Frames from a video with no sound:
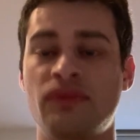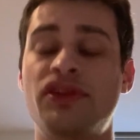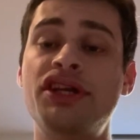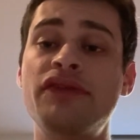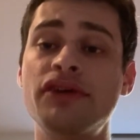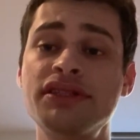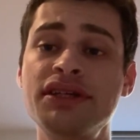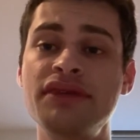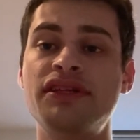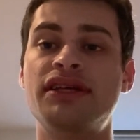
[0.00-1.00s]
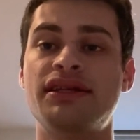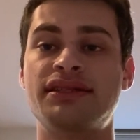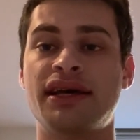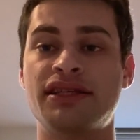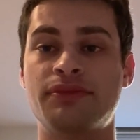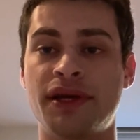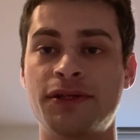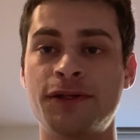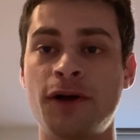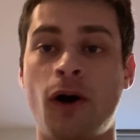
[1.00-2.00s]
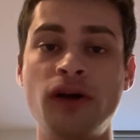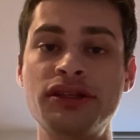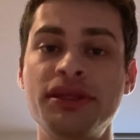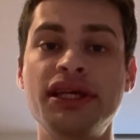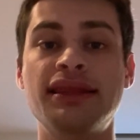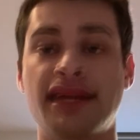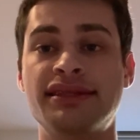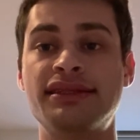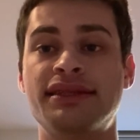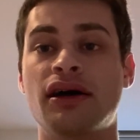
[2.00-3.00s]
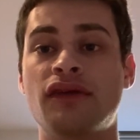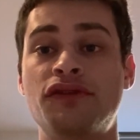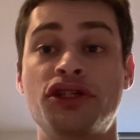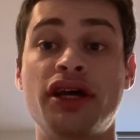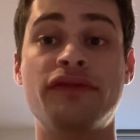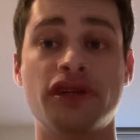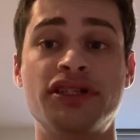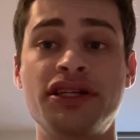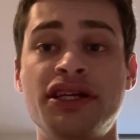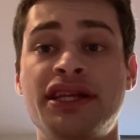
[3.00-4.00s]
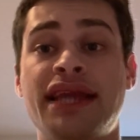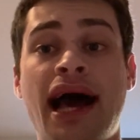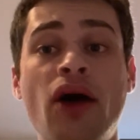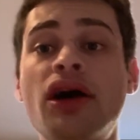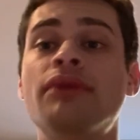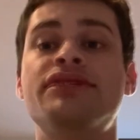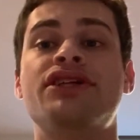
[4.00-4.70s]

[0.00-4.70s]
The diversity of the data science major ultimately lends itself to diversity in the outcomes